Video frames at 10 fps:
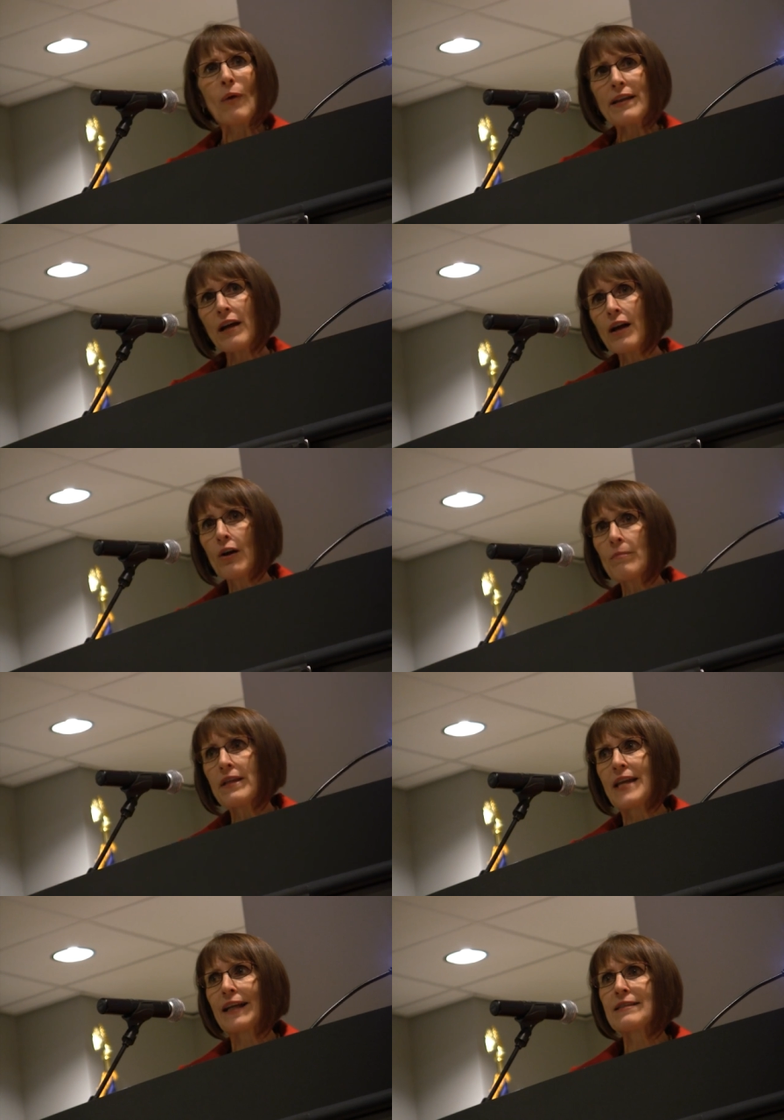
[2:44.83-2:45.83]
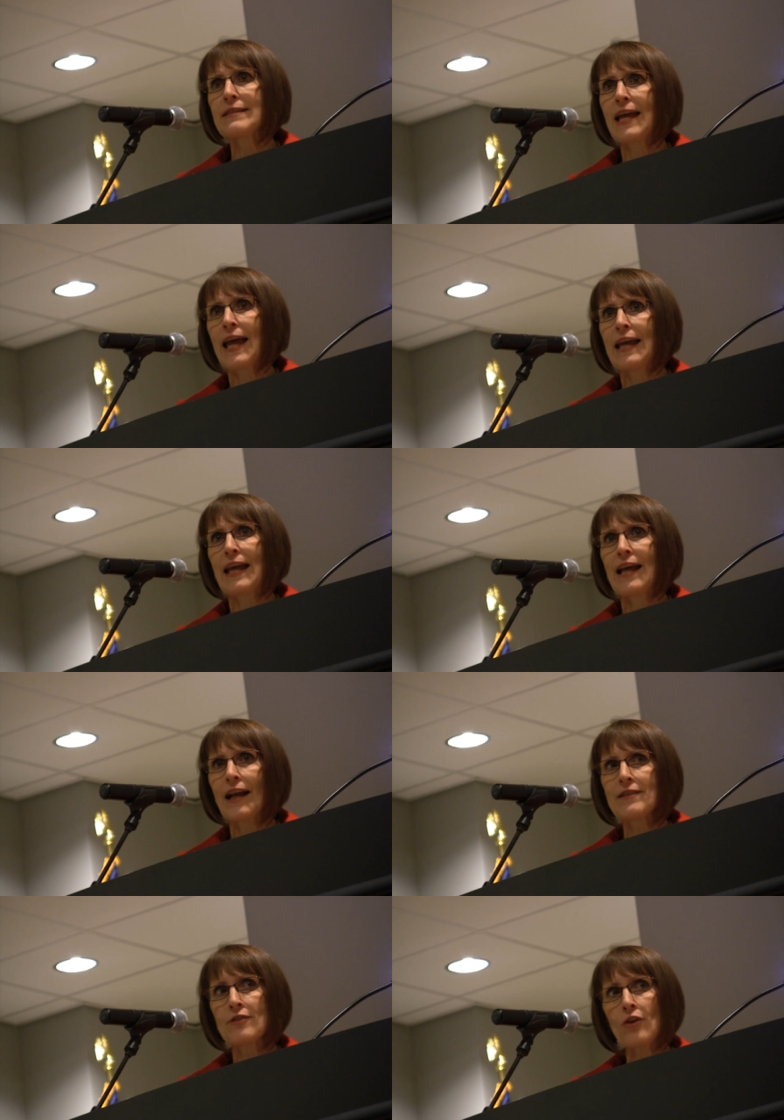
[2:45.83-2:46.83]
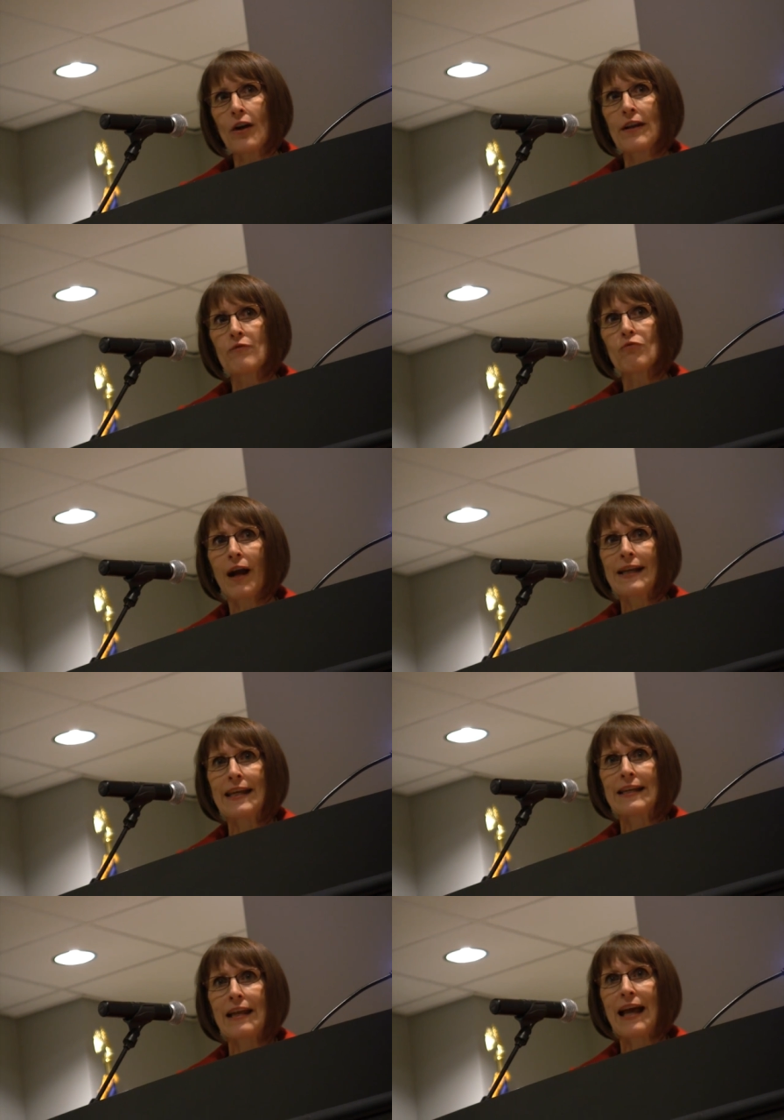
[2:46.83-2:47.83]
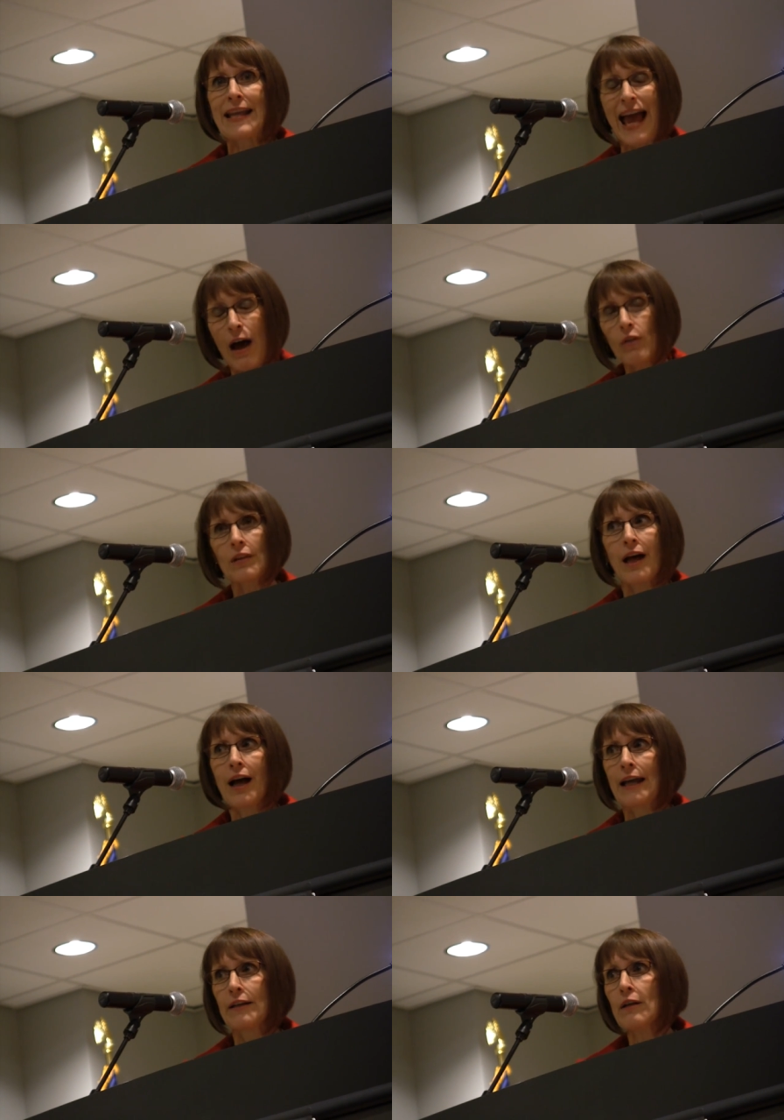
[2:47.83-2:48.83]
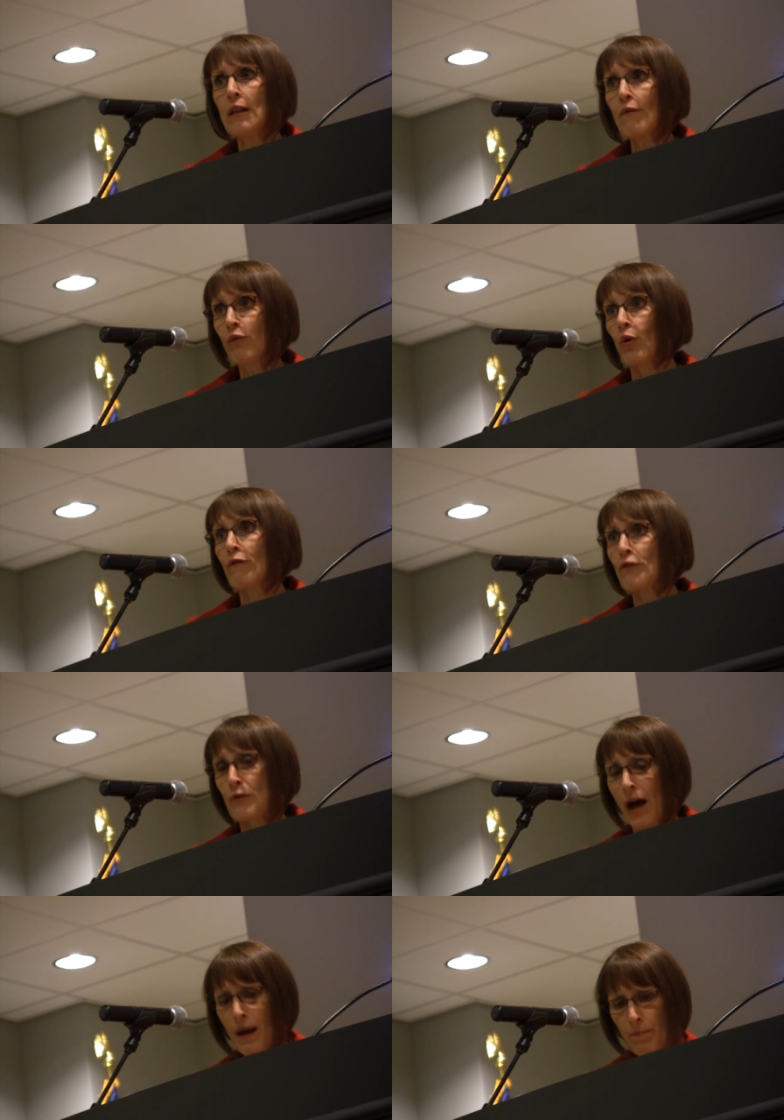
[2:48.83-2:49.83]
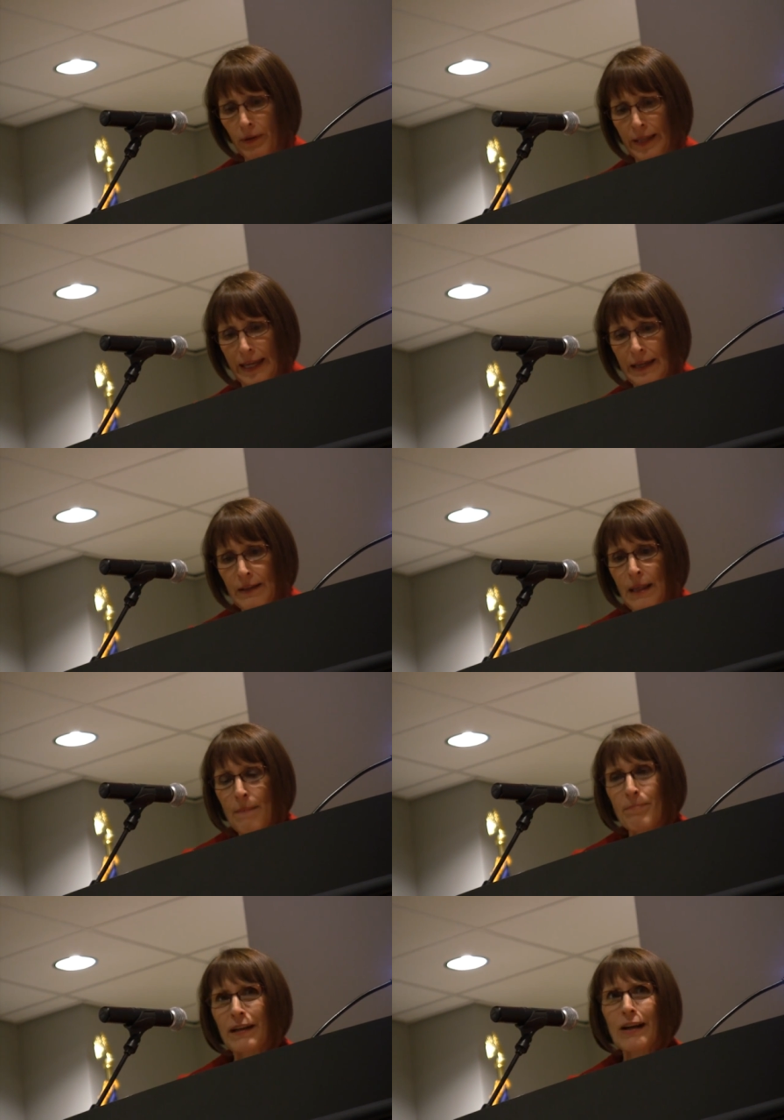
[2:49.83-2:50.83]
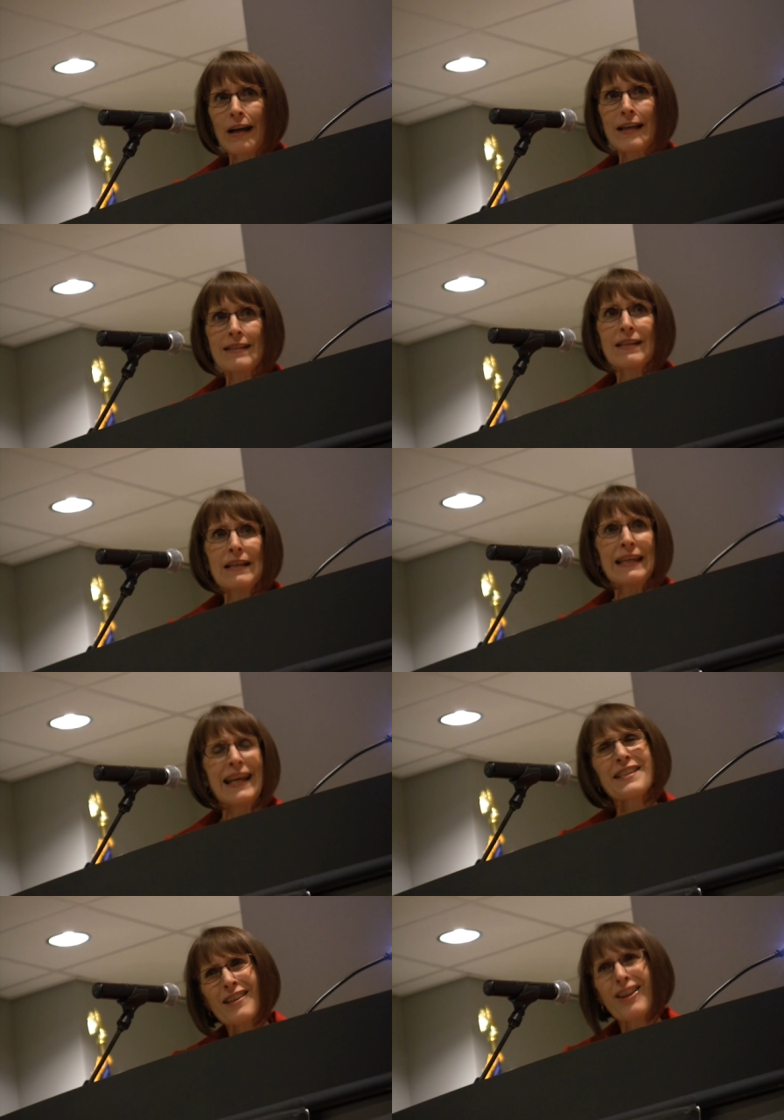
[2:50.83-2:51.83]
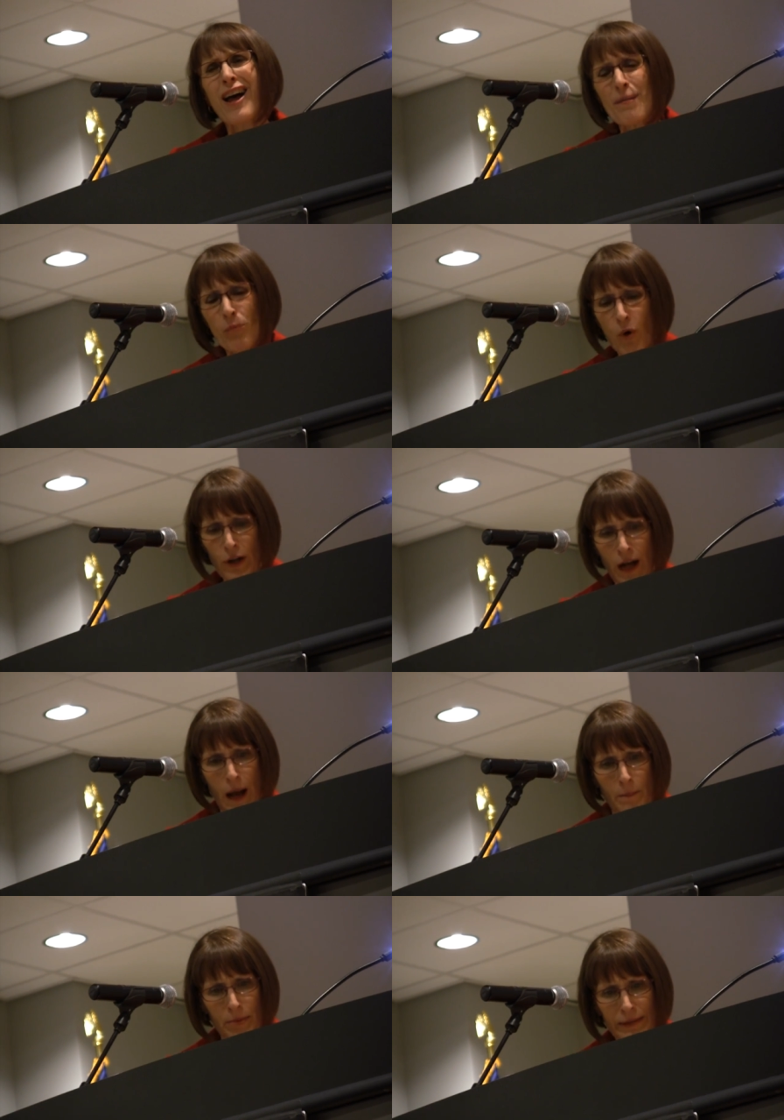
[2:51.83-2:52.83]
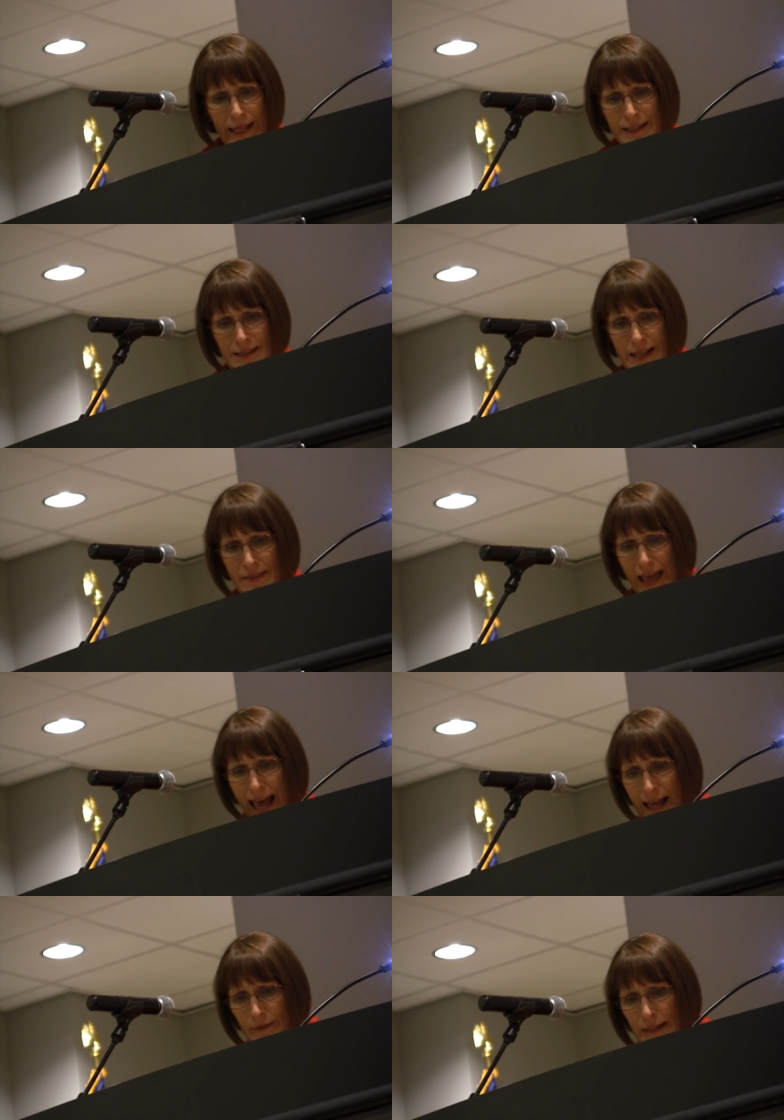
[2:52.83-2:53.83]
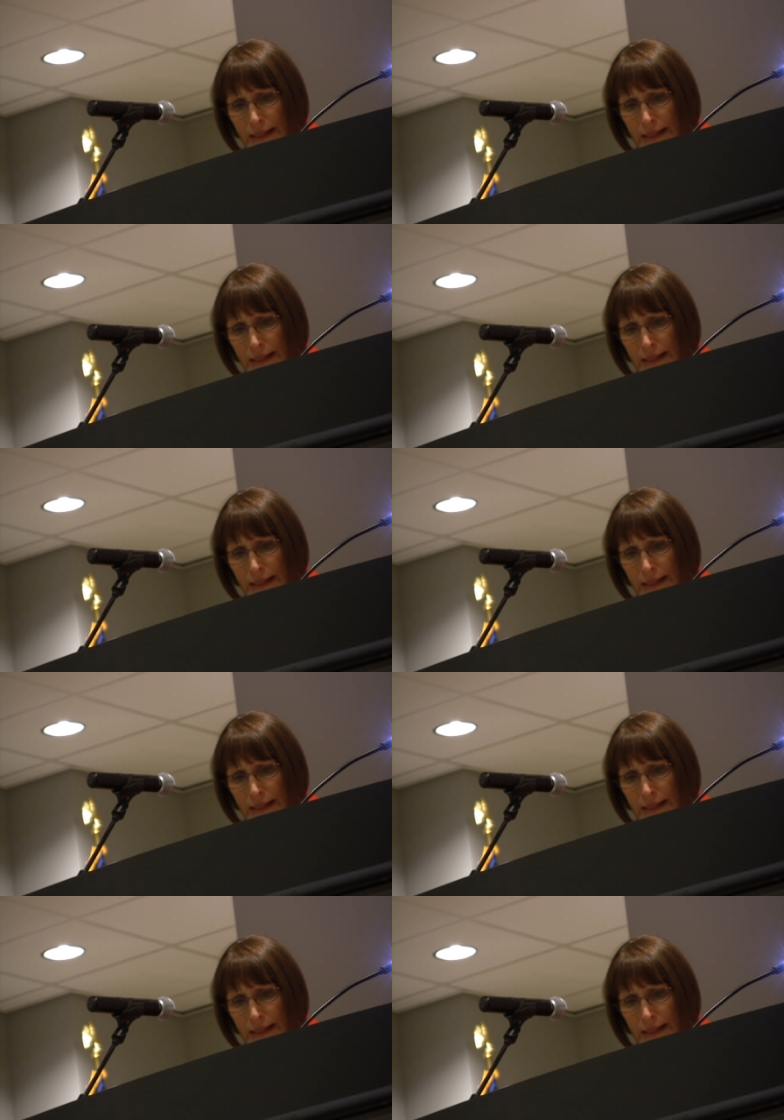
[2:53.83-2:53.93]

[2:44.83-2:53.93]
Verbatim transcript: went home the next day and I started writing an outline for Foodopoly because it's a lot more complex than that.